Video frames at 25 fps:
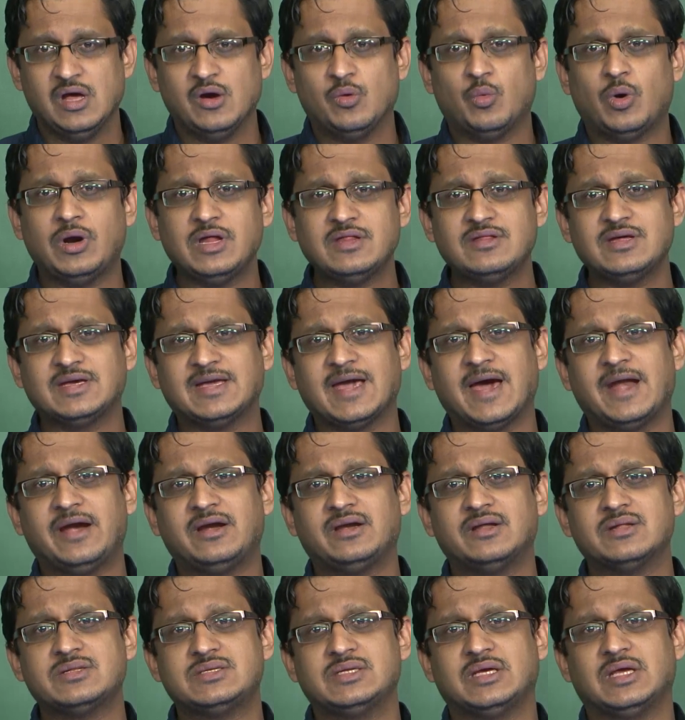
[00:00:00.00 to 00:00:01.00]
What is the
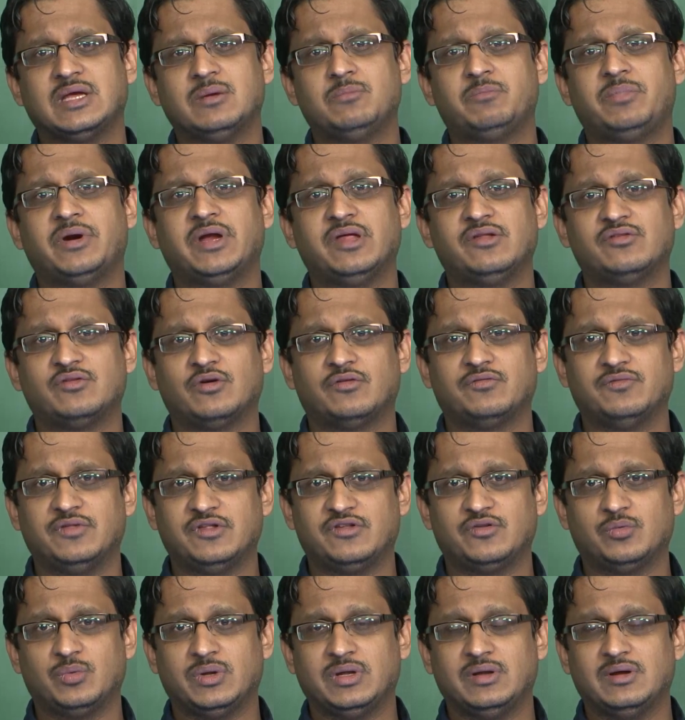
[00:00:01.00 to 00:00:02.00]
characteristic impedance of
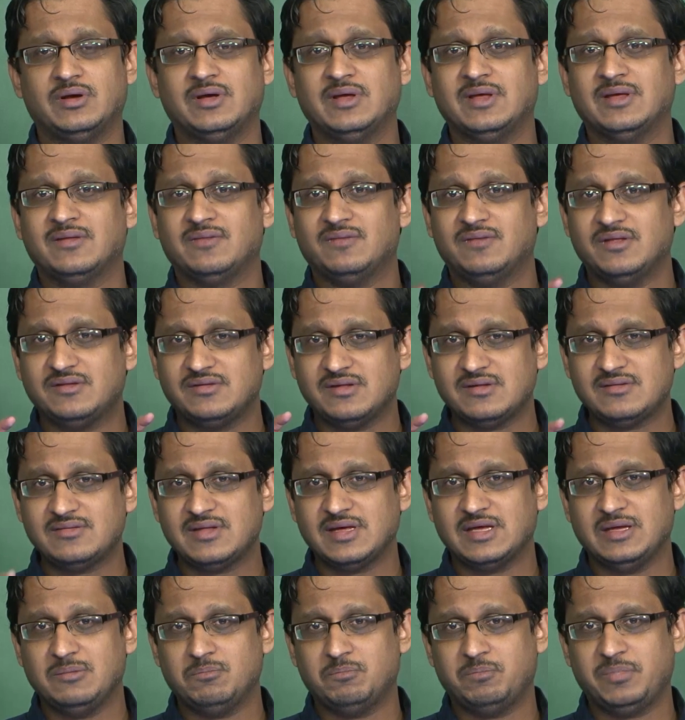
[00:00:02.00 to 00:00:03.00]
this one? This is
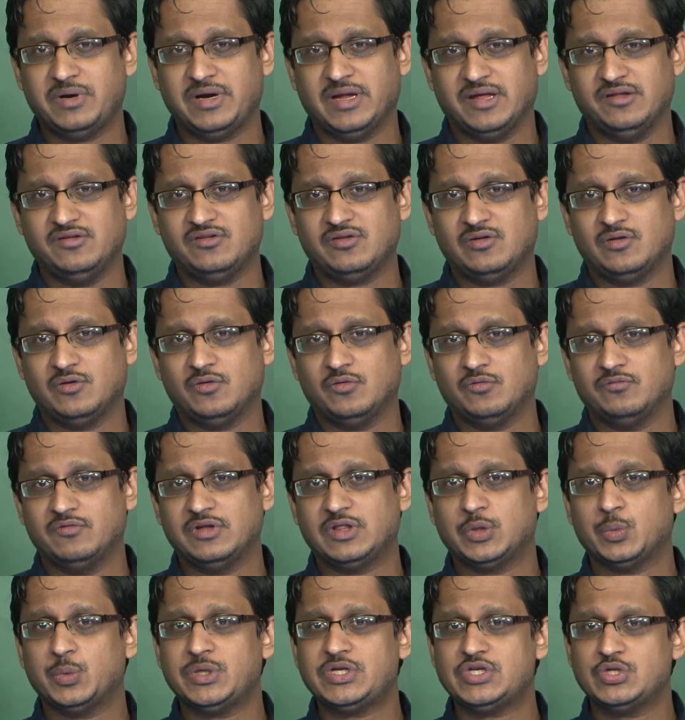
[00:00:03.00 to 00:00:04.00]
the impedance
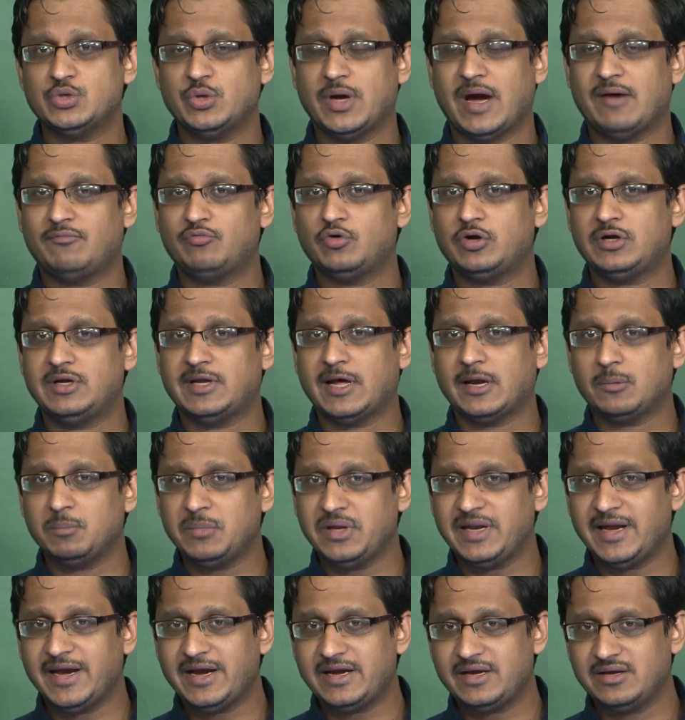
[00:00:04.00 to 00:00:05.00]
with which you have to
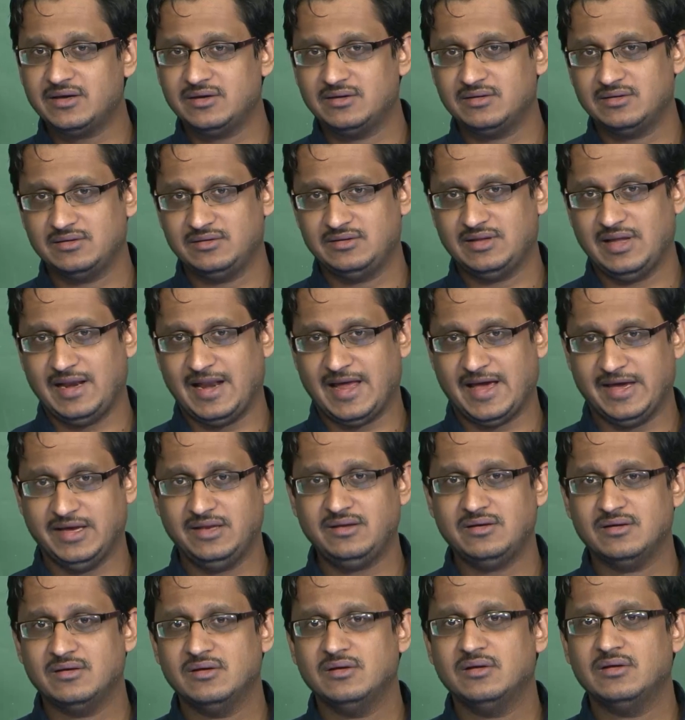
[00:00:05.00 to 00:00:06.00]
terminate the
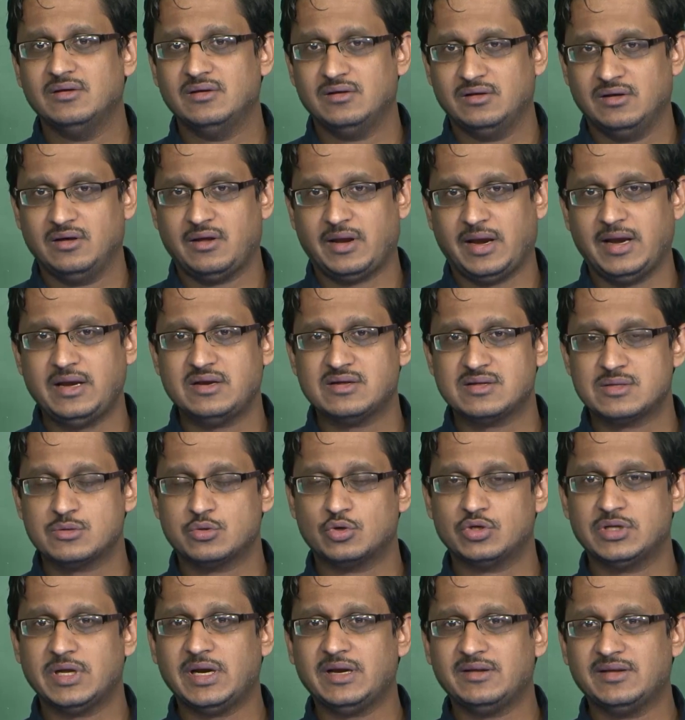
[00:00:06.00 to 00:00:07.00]
line, right,
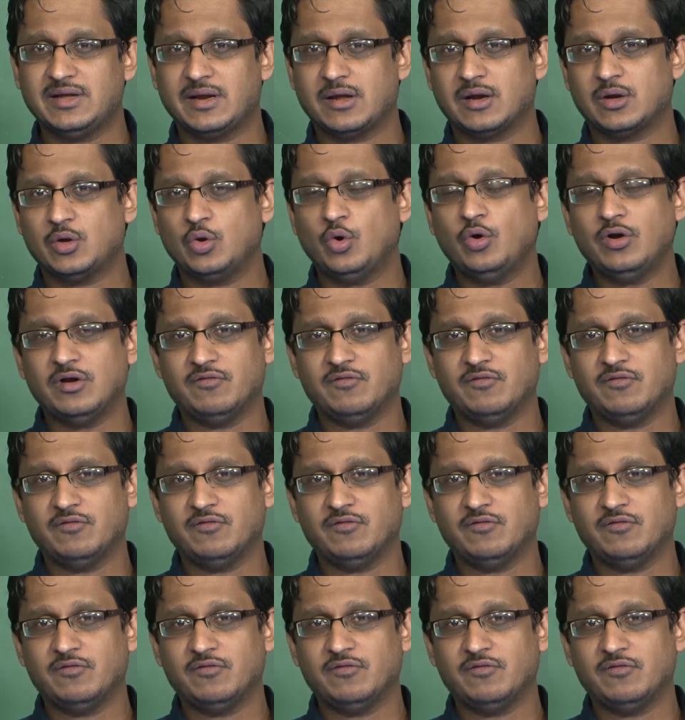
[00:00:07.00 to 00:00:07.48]
so that there are no